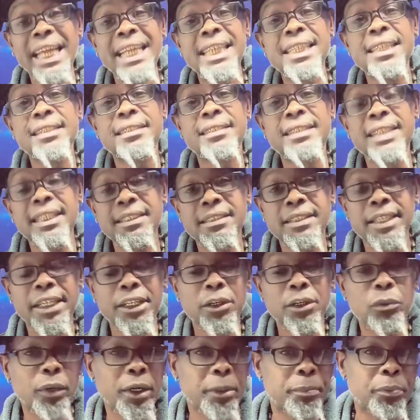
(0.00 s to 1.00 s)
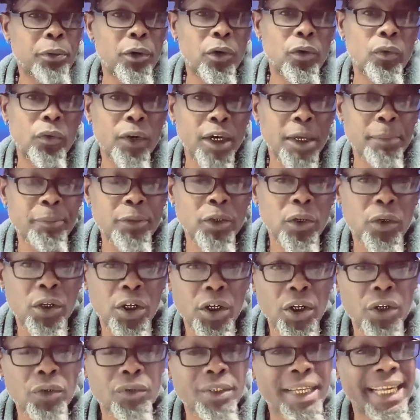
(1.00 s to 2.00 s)
In this 16-week program, you're
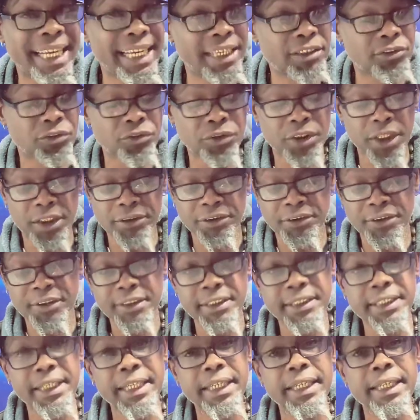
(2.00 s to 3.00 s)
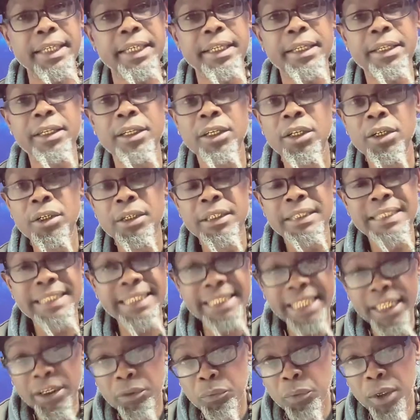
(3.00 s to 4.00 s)
gonna learn the introduction to TIG,
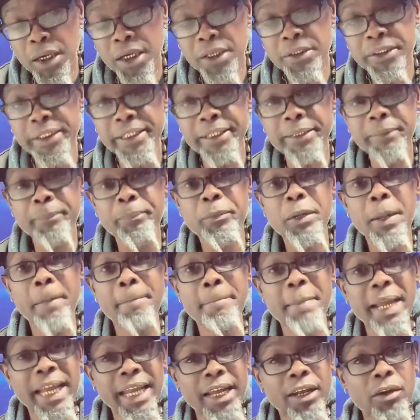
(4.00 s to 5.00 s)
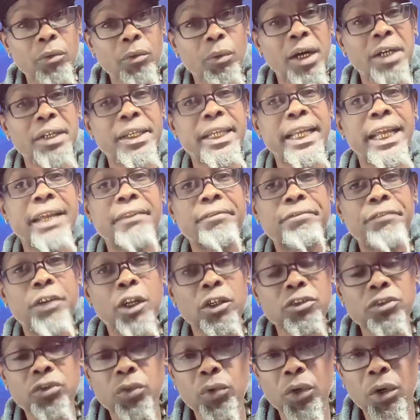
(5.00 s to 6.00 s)
stick welding, MIG welding, and
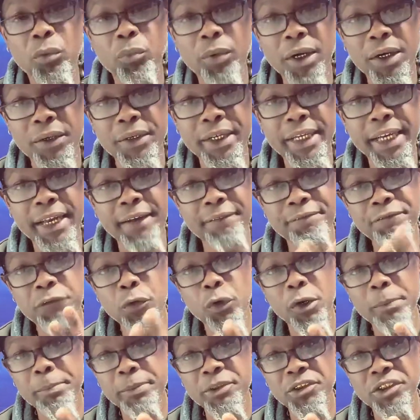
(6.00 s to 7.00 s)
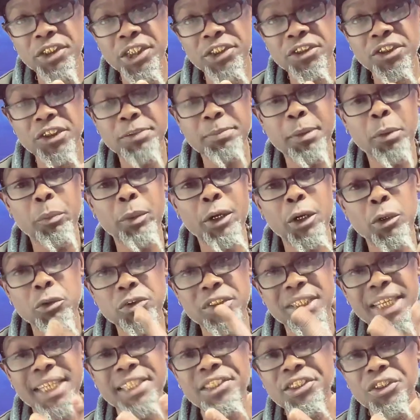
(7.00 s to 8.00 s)
flux core welding in 4 positions, but we're
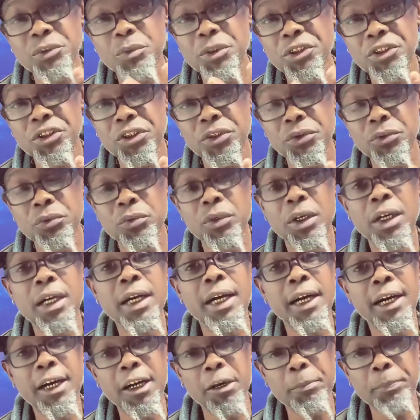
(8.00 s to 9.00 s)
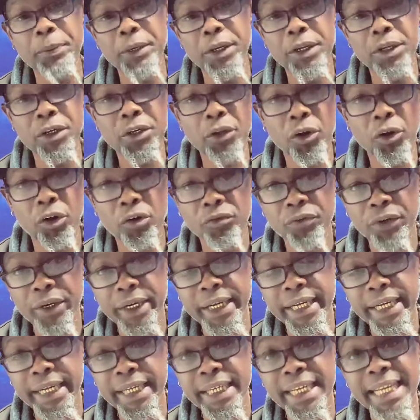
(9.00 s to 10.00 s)
going to test you in 2, uphill and
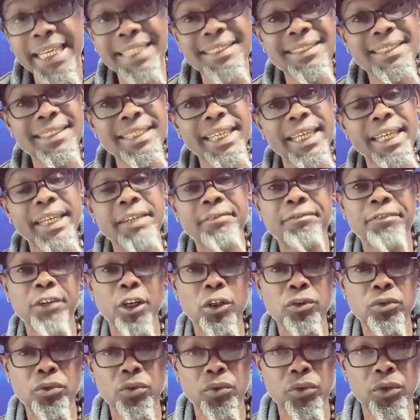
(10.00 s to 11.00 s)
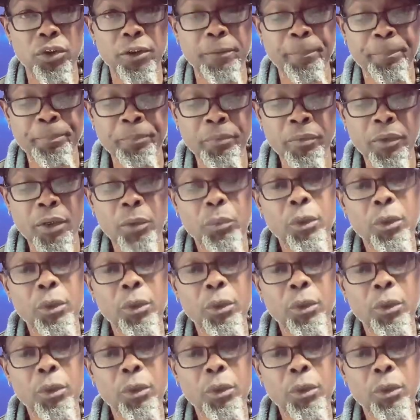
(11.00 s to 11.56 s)
overhead, and stick and flux core.